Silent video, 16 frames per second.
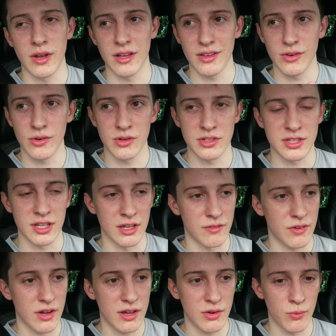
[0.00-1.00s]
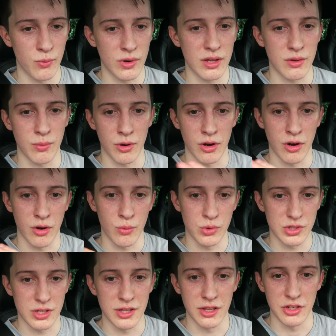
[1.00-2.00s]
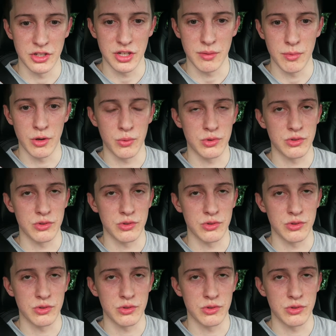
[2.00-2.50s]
Like, honestly, if I had a week where I wasn't in the gym and